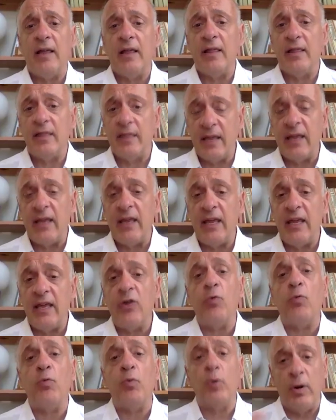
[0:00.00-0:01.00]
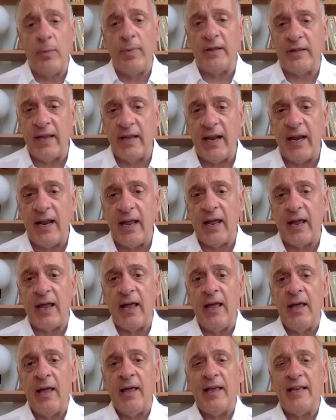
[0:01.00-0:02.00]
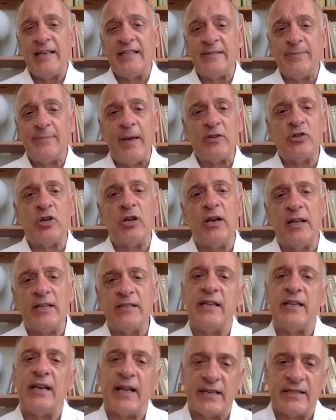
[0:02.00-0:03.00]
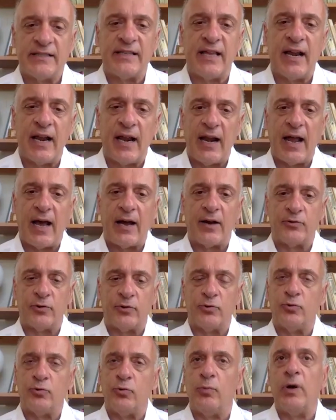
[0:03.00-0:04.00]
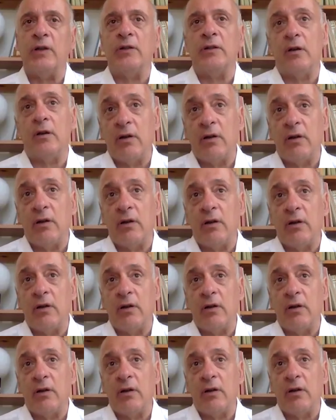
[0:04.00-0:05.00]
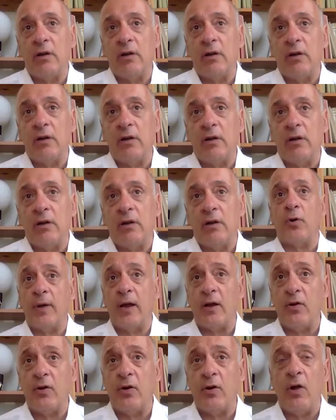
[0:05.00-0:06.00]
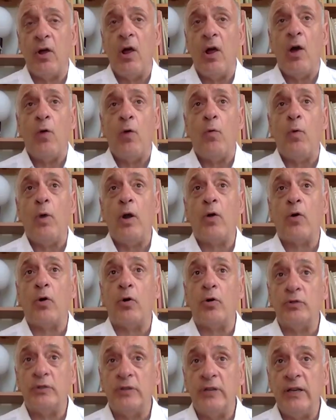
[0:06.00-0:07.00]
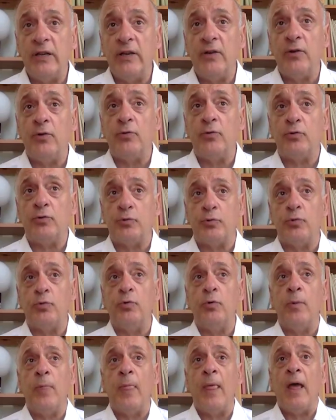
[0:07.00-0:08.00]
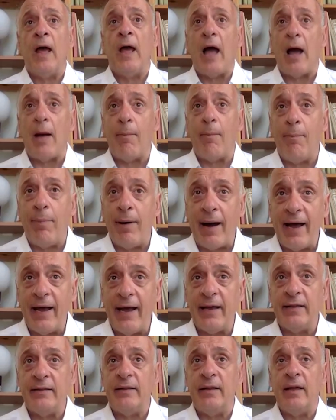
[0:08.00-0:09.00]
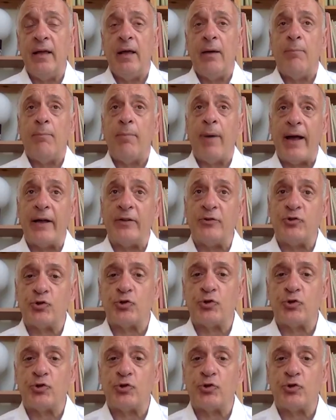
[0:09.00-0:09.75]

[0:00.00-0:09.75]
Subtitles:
the EU will be dealing, especially as an external actor. To what degree, for instance, the European Union will continue to abide by its